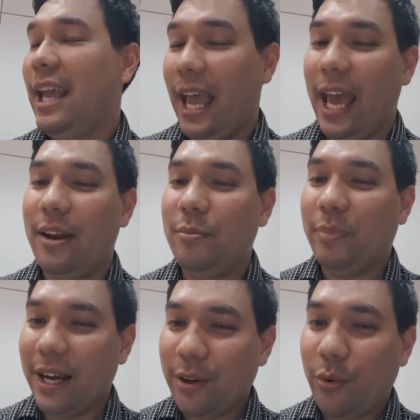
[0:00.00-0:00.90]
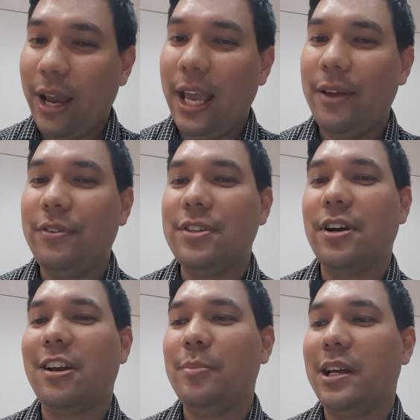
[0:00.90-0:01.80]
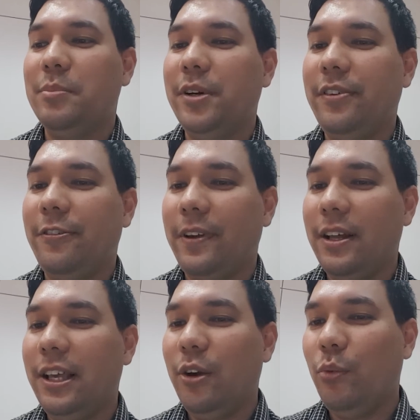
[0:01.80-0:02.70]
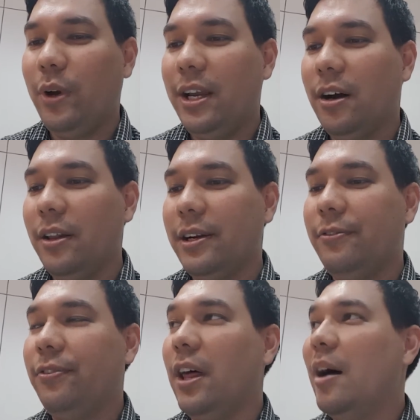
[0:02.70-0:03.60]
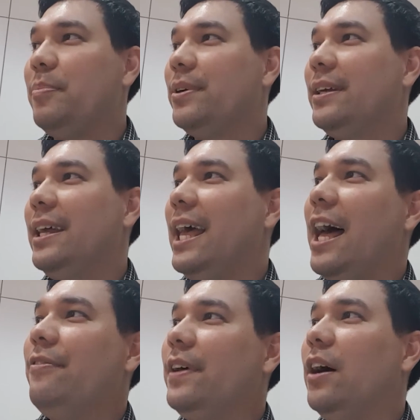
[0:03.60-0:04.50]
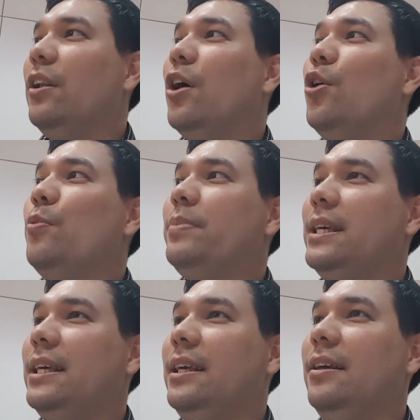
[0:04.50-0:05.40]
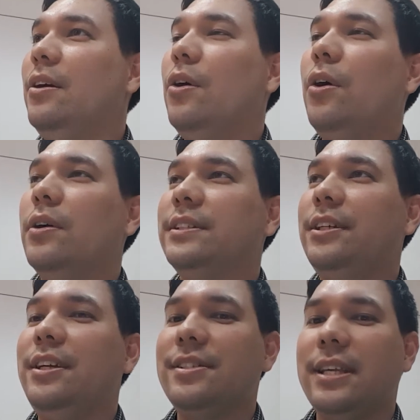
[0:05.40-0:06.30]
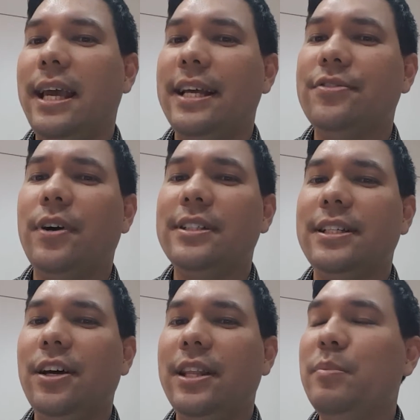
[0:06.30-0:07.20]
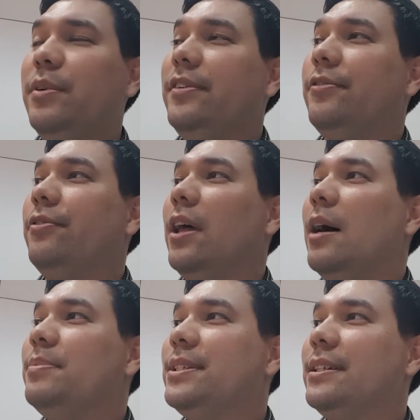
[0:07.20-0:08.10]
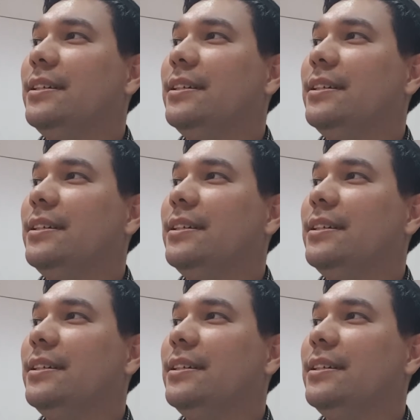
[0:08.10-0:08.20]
And by the way, if you're talking about a movie failing, we call it a flop. F-L-O-P. So you can say, as far as I know, that movie flopped.